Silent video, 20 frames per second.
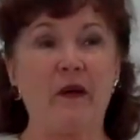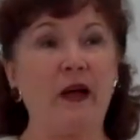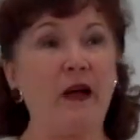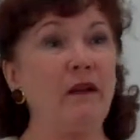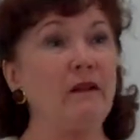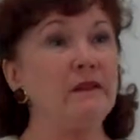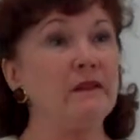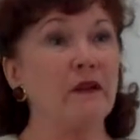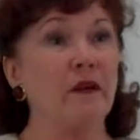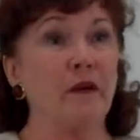
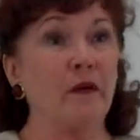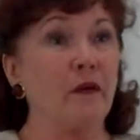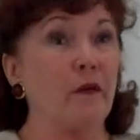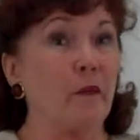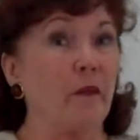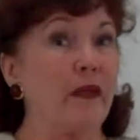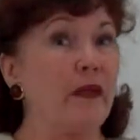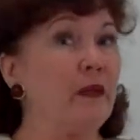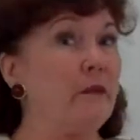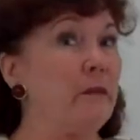Well,
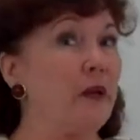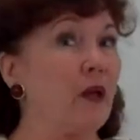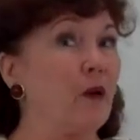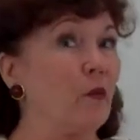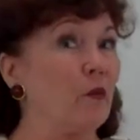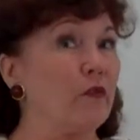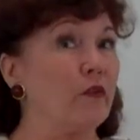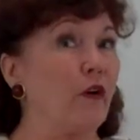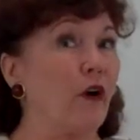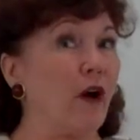we can be
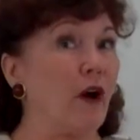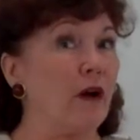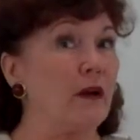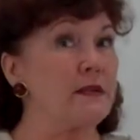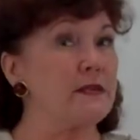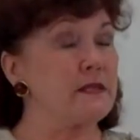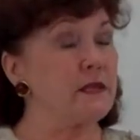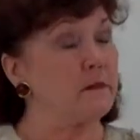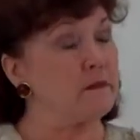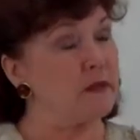old
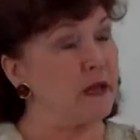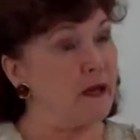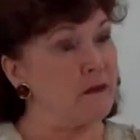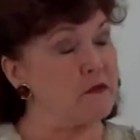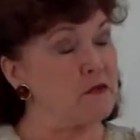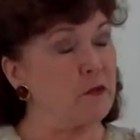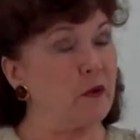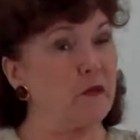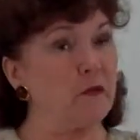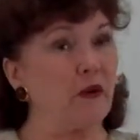dogs.
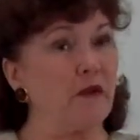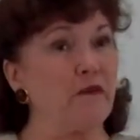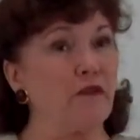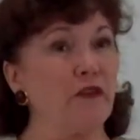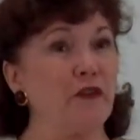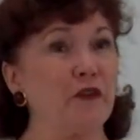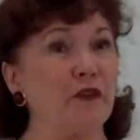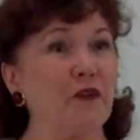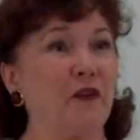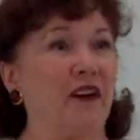Sometimes we
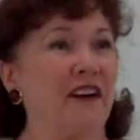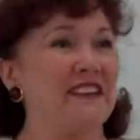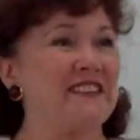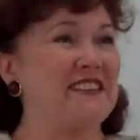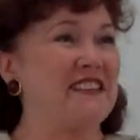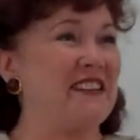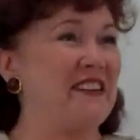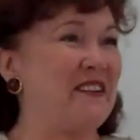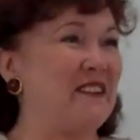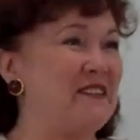refer to
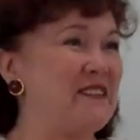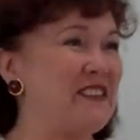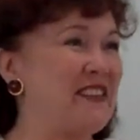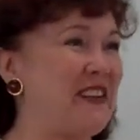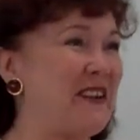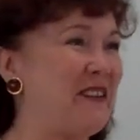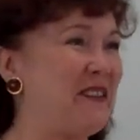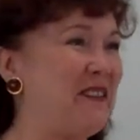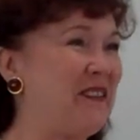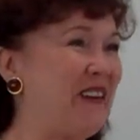ourselves
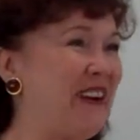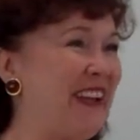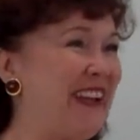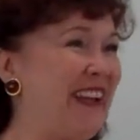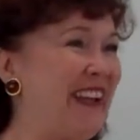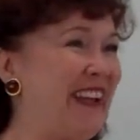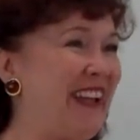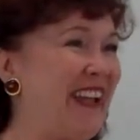that way.